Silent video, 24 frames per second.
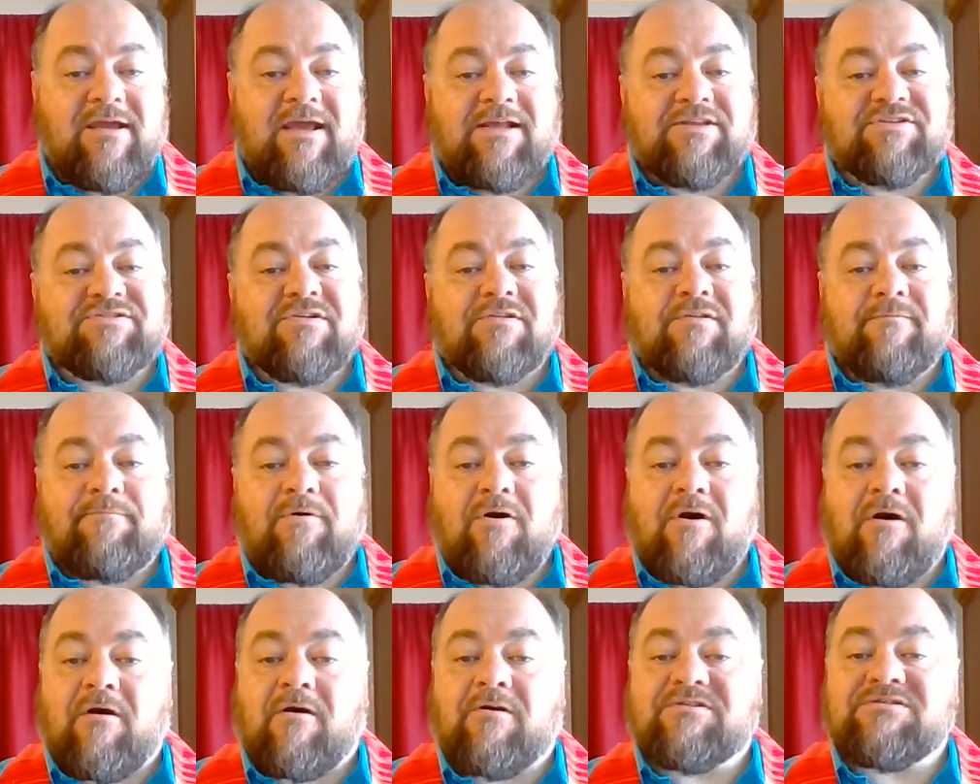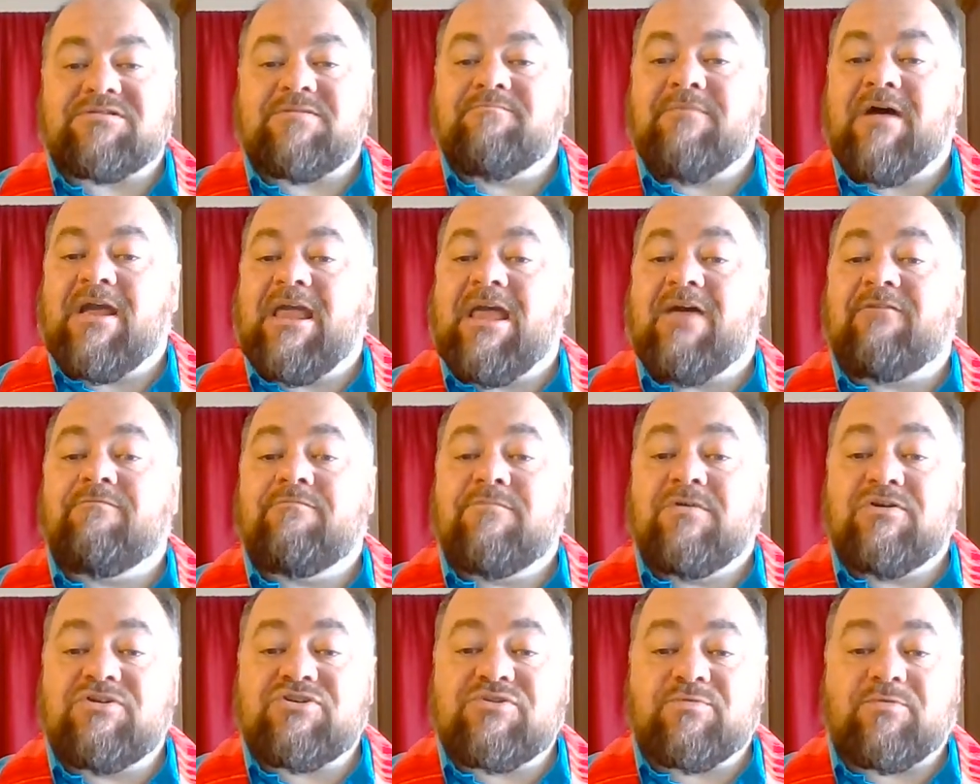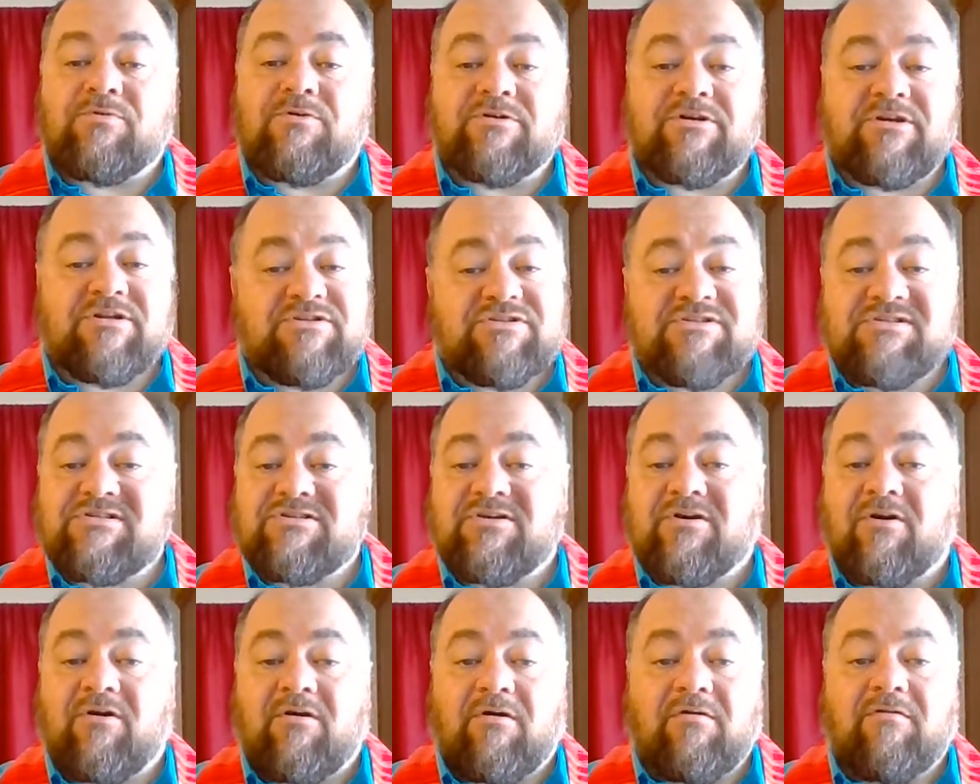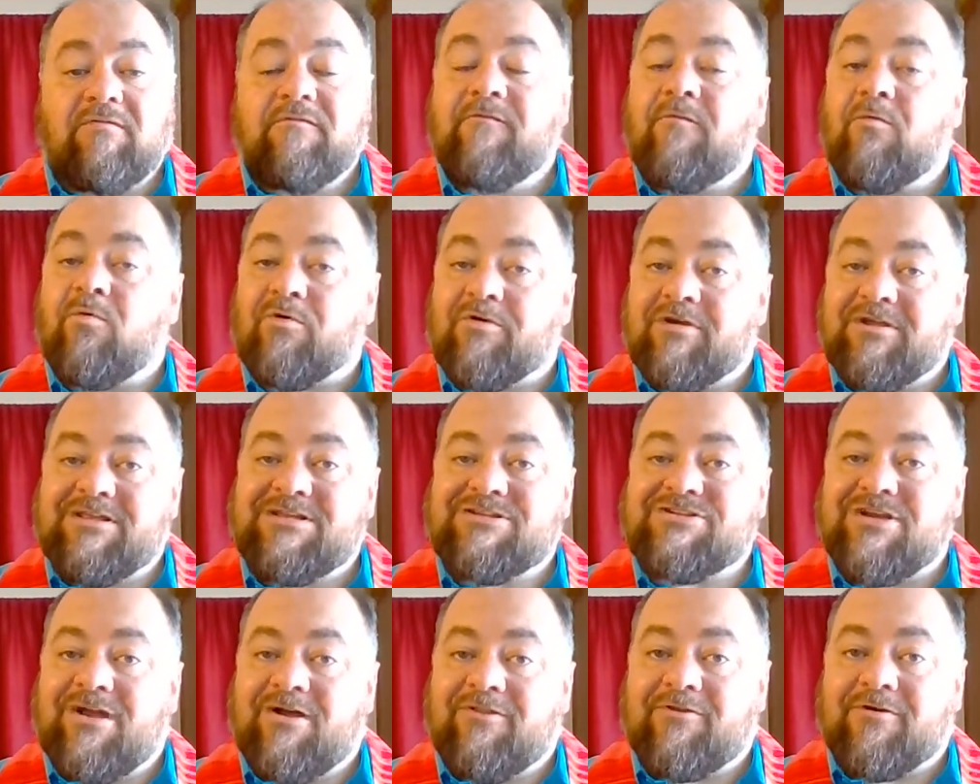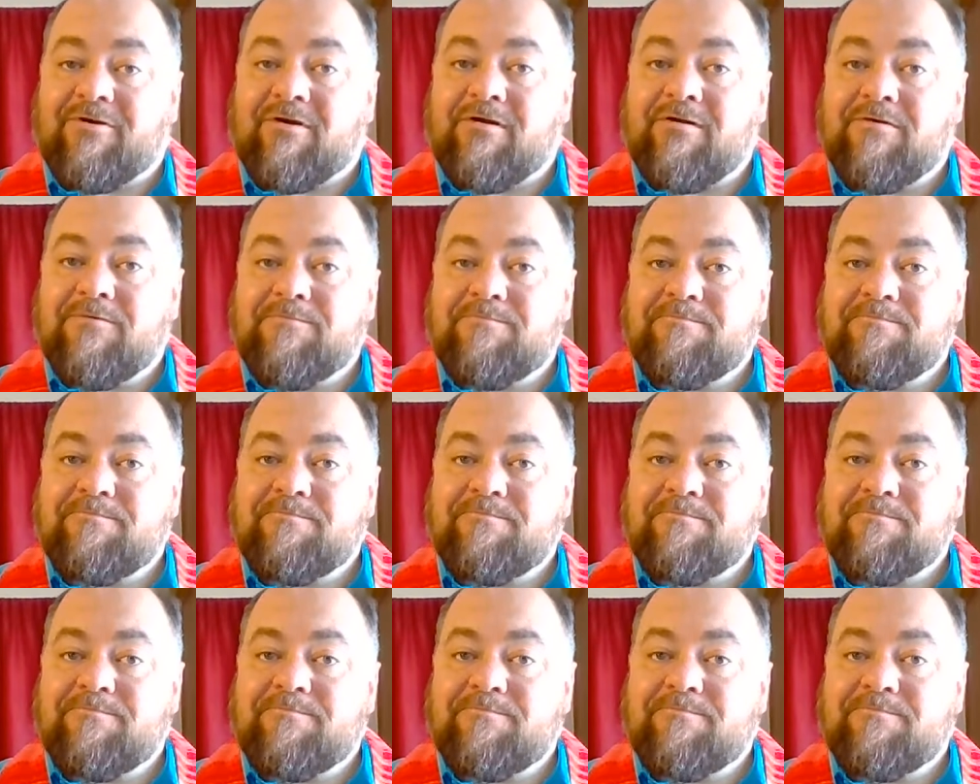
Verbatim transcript: and so the parts might have mutual concern for each other.